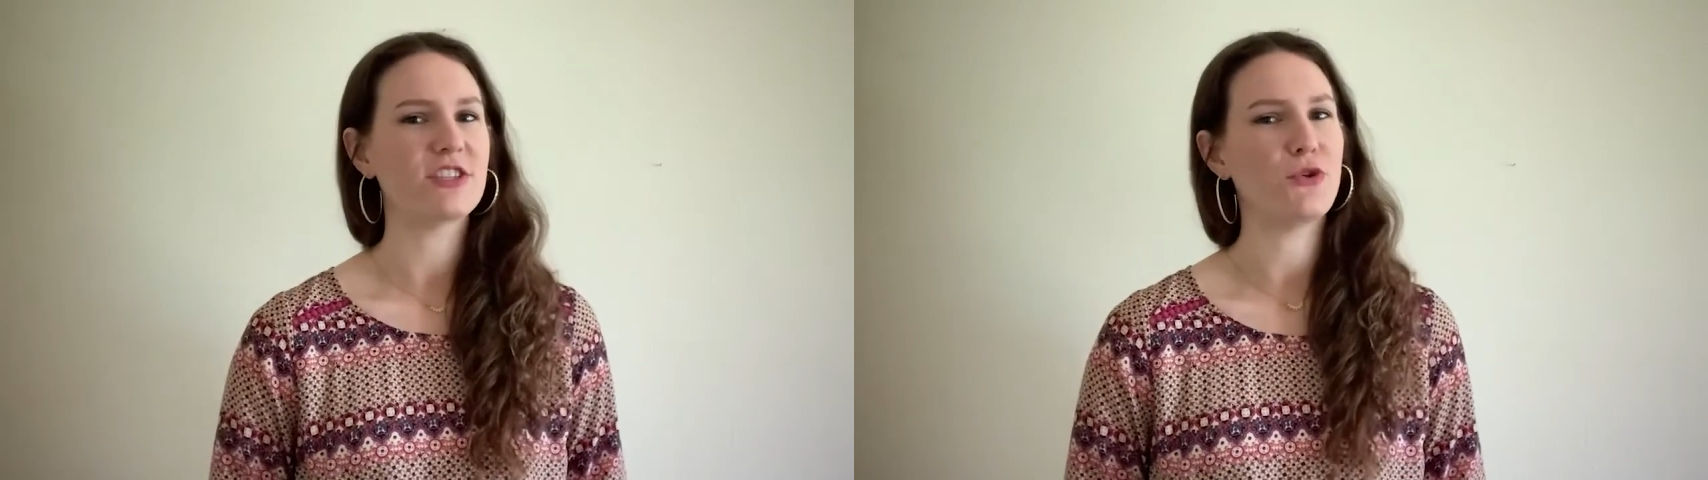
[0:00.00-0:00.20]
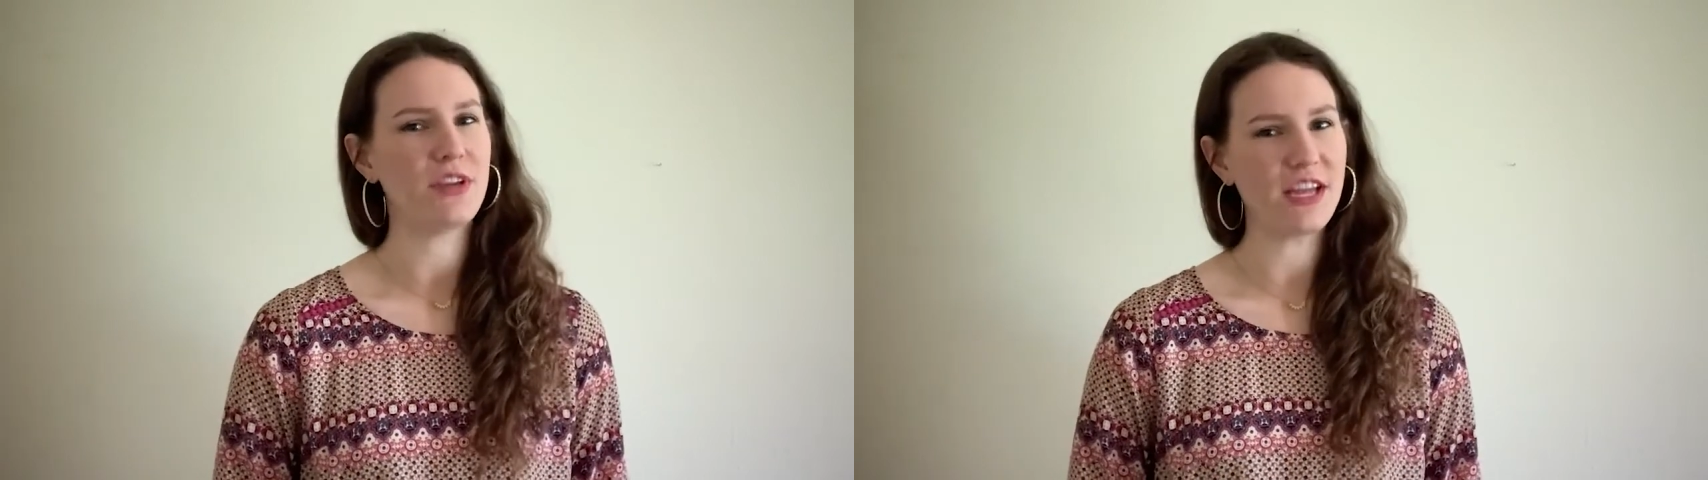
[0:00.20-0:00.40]

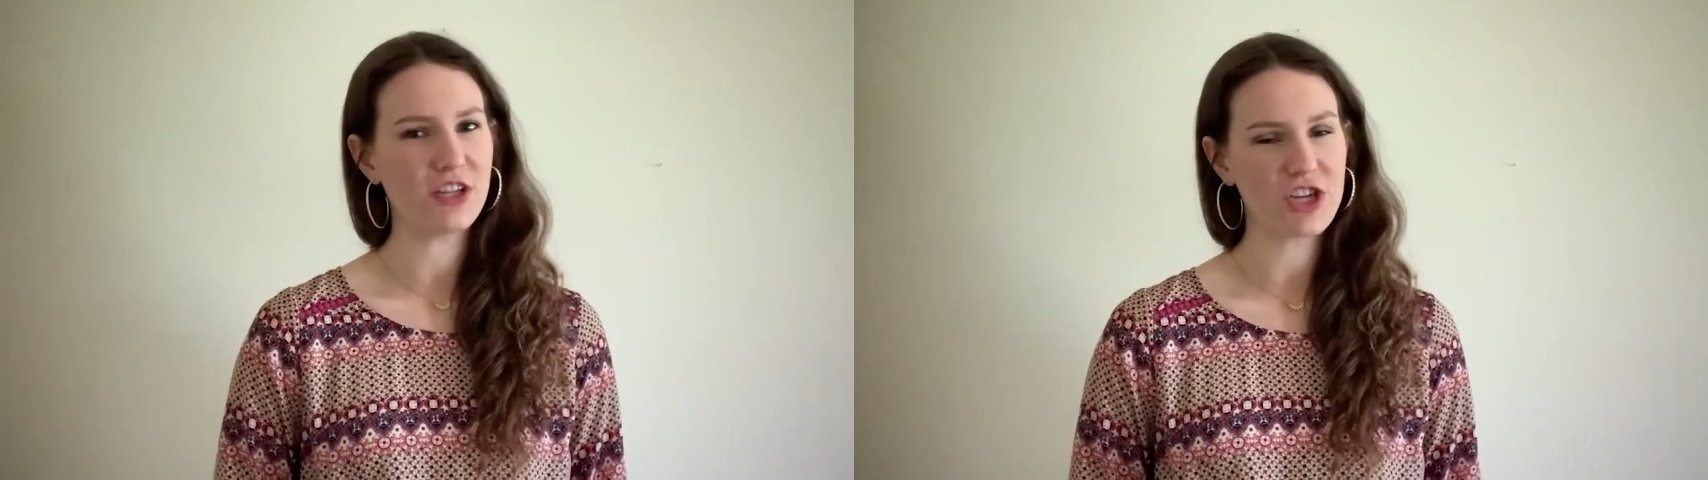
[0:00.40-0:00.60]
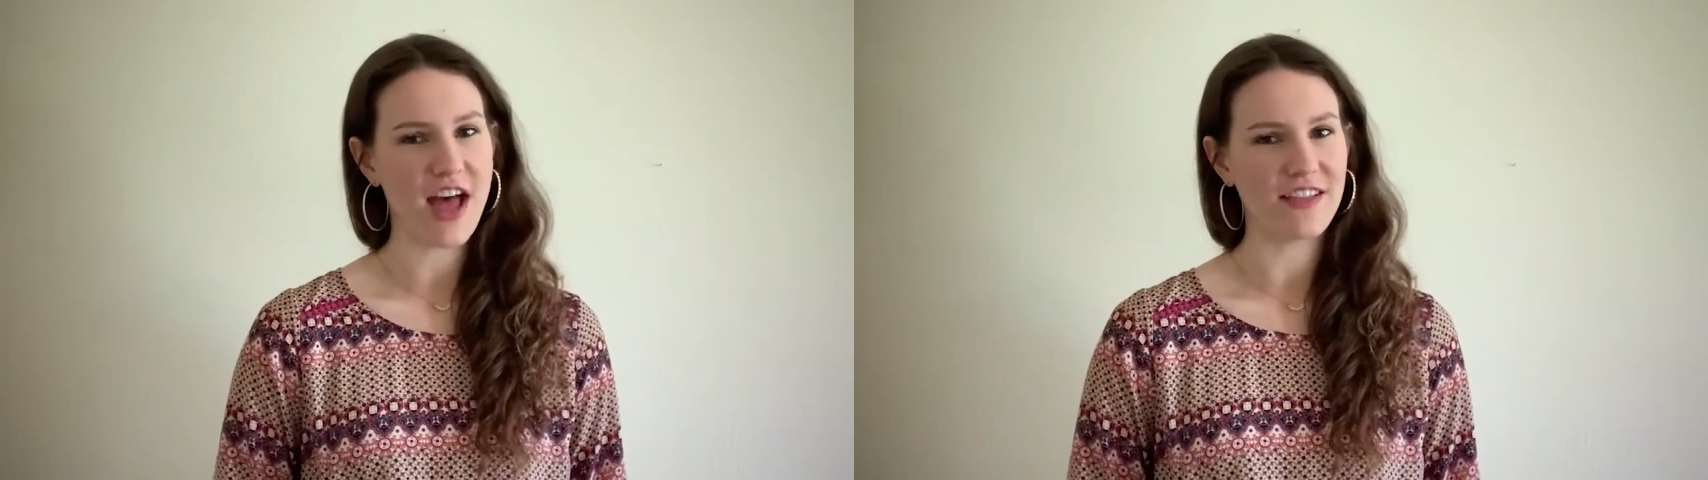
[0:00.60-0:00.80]
unique
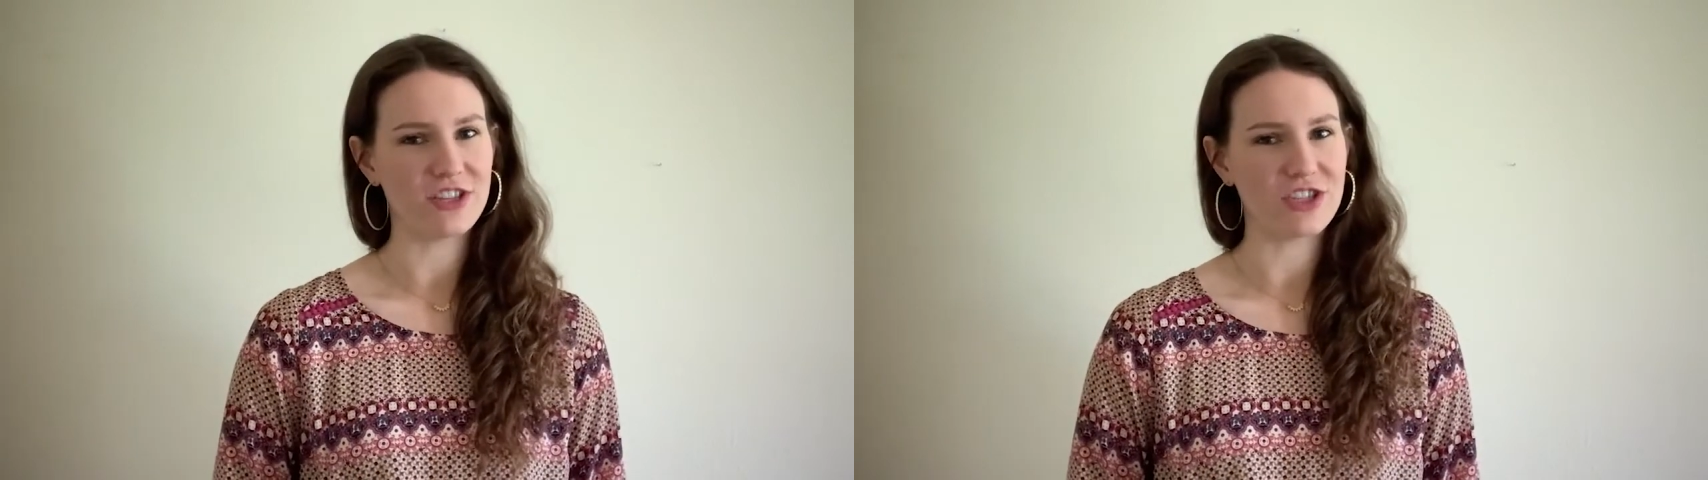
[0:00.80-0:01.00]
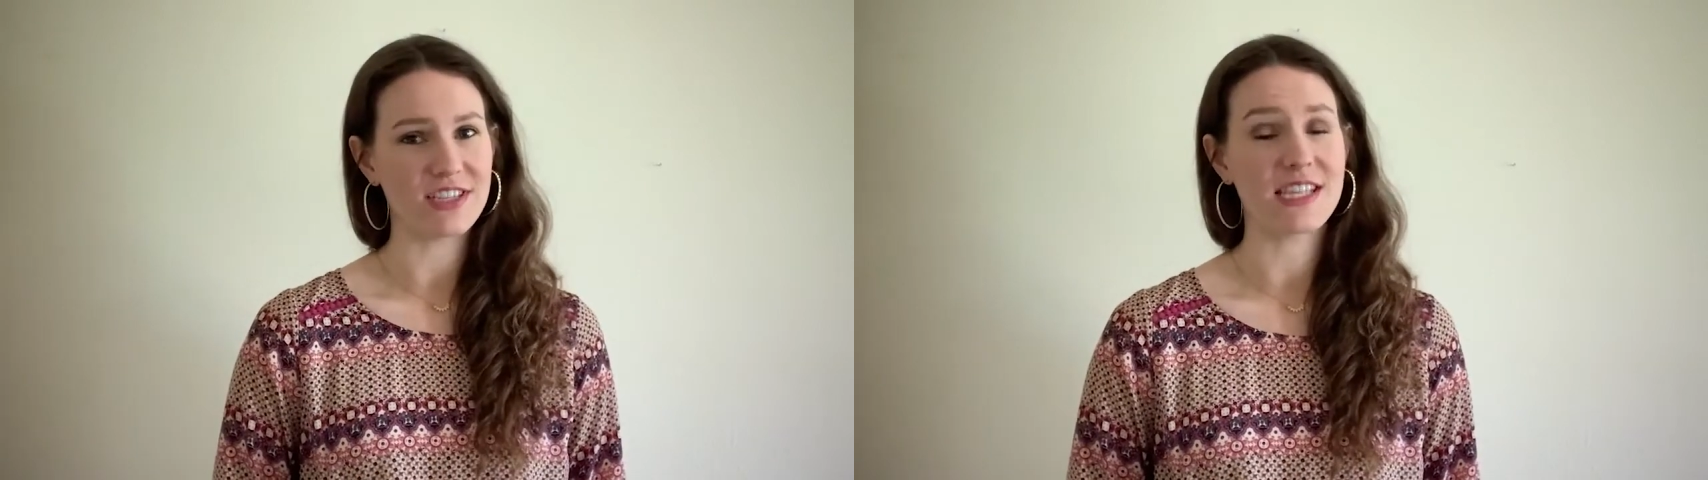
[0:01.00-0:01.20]
challenges